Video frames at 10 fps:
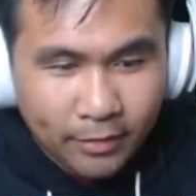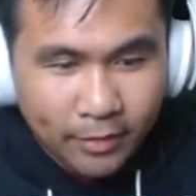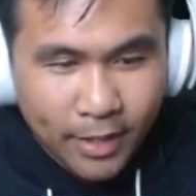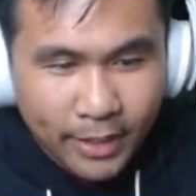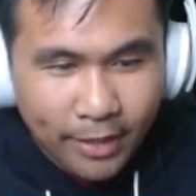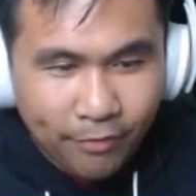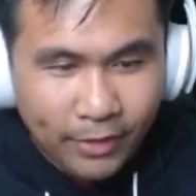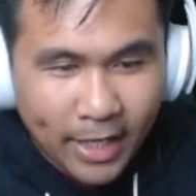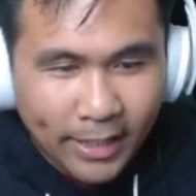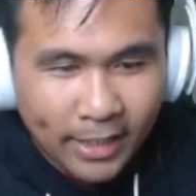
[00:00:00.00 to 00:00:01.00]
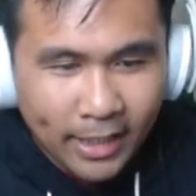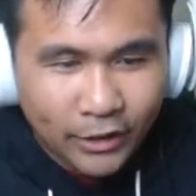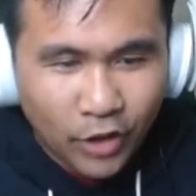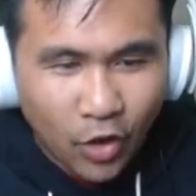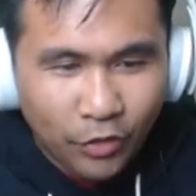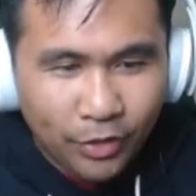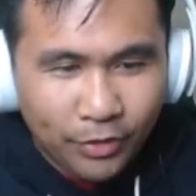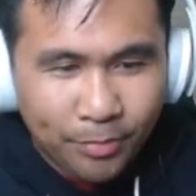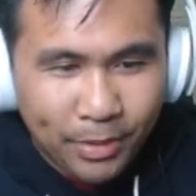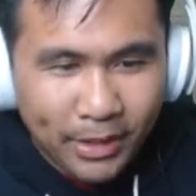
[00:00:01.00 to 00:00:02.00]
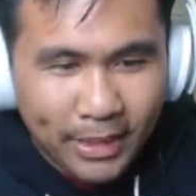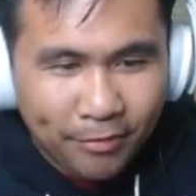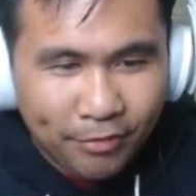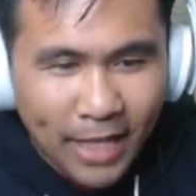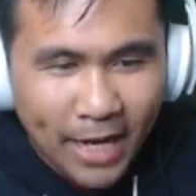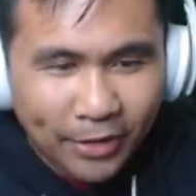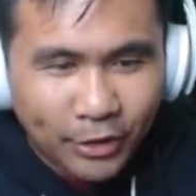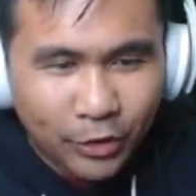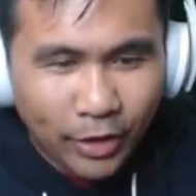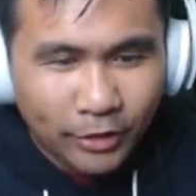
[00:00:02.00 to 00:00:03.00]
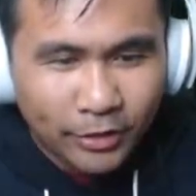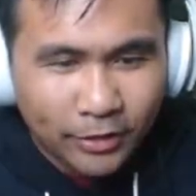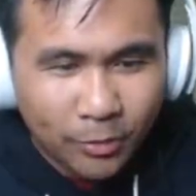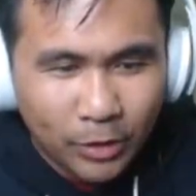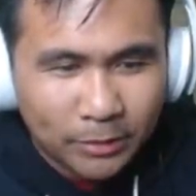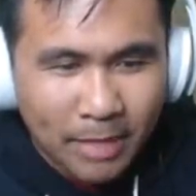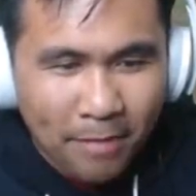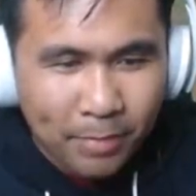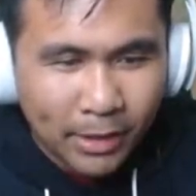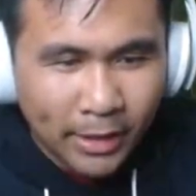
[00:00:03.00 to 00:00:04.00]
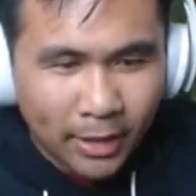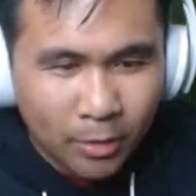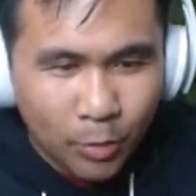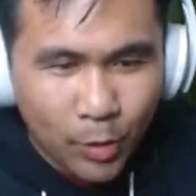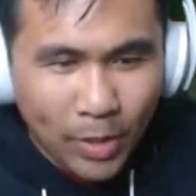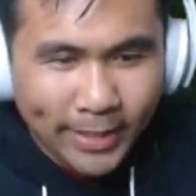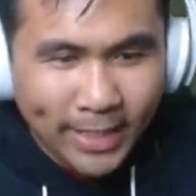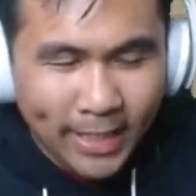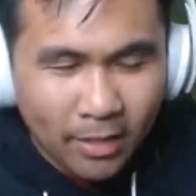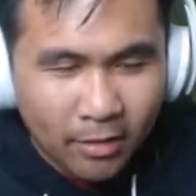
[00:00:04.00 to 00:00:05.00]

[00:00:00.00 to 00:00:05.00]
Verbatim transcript: I can't fly yet. I saw the, the ability to fly in the trailers. Where's my ability, huh? Where do I get it?